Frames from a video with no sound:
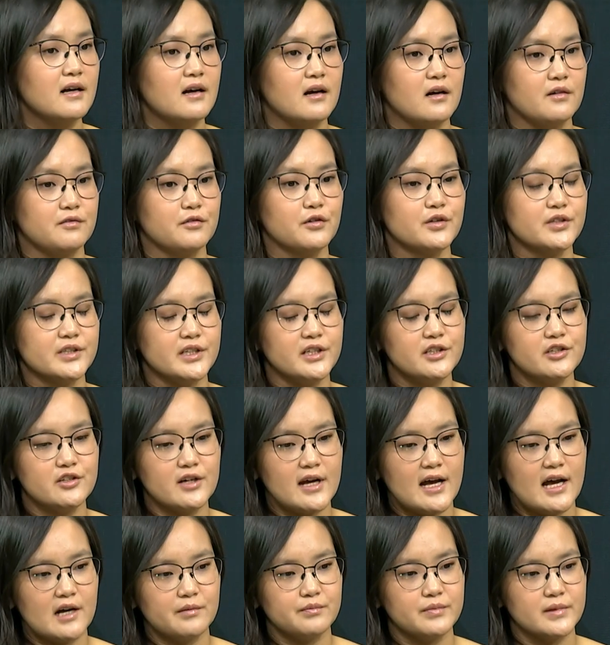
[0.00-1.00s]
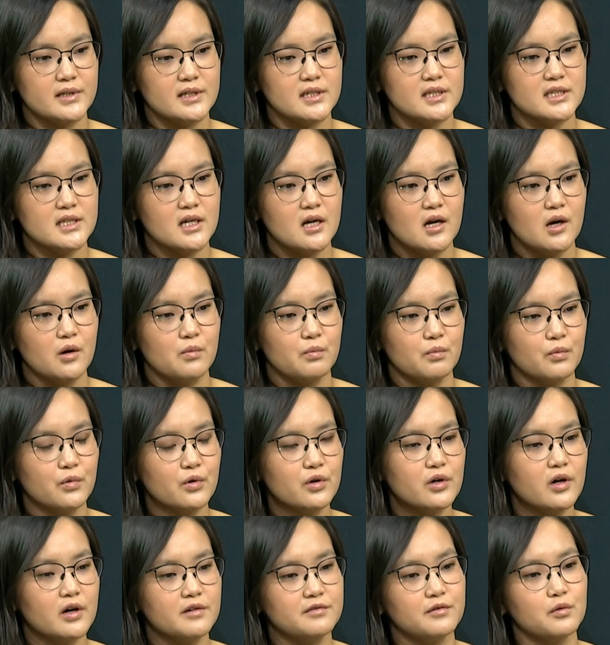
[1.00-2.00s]
for Nito app is
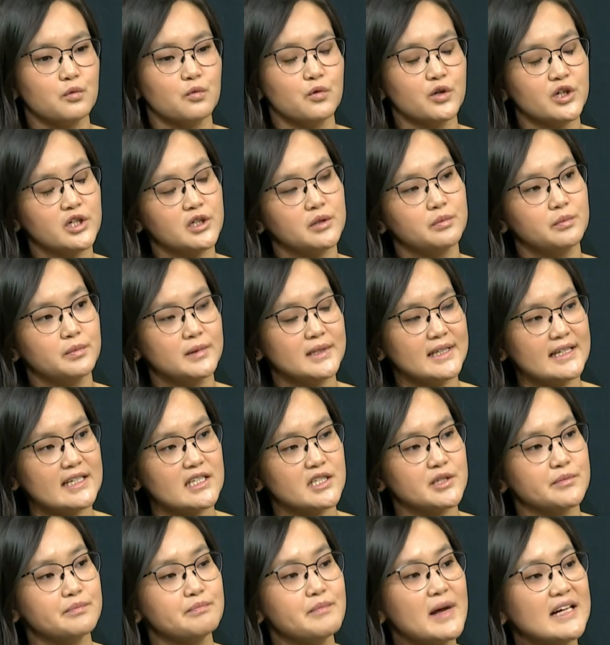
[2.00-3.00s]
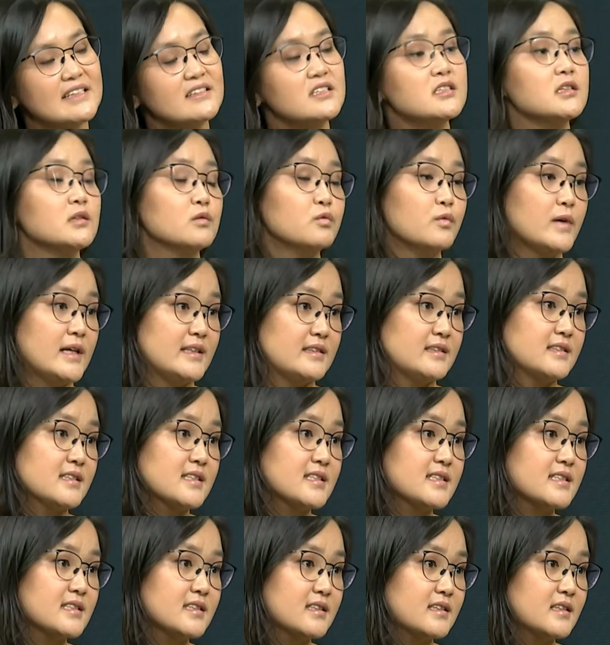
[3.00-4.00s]
more of a workplace mental
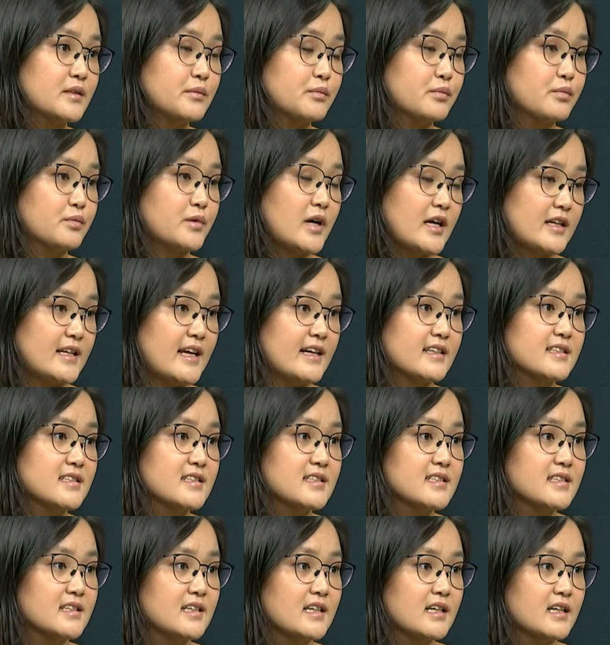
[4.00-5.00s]
wellness products,